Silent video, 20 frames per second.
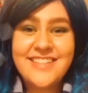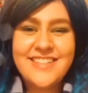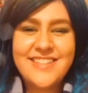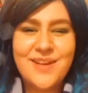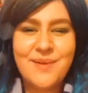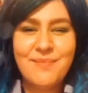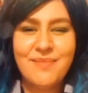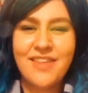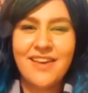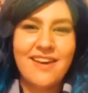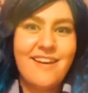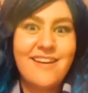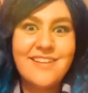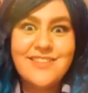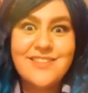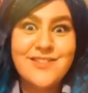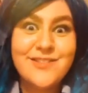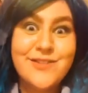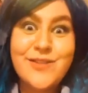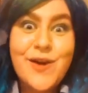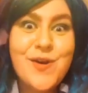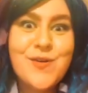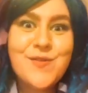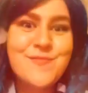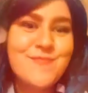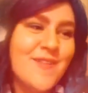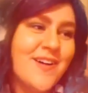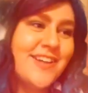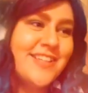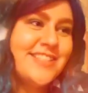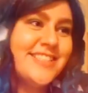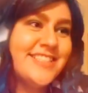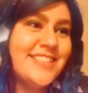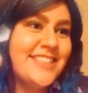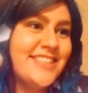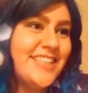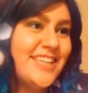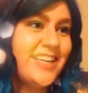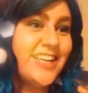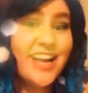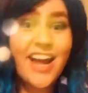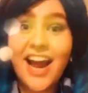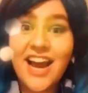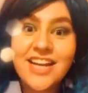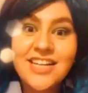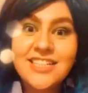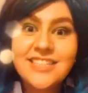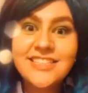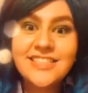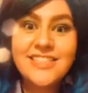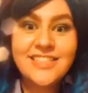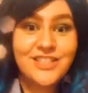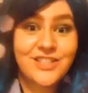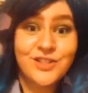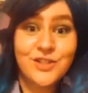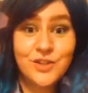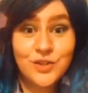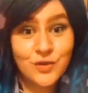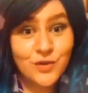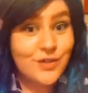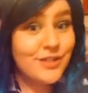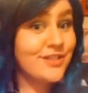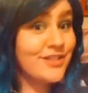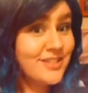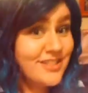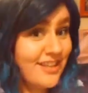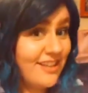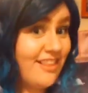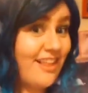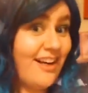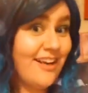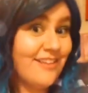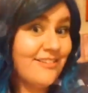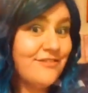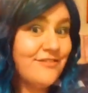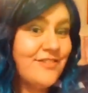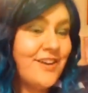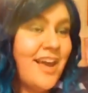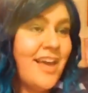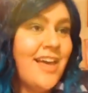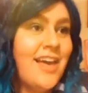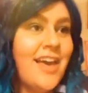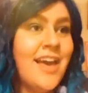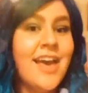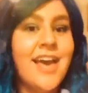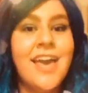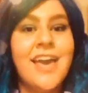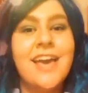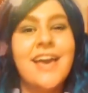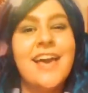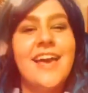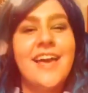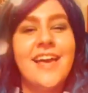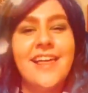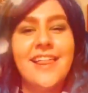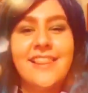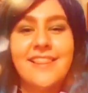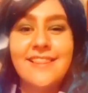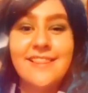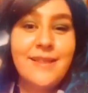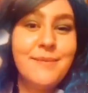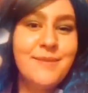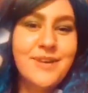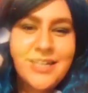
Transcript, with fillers: something so much that it actually destroys your life. Let me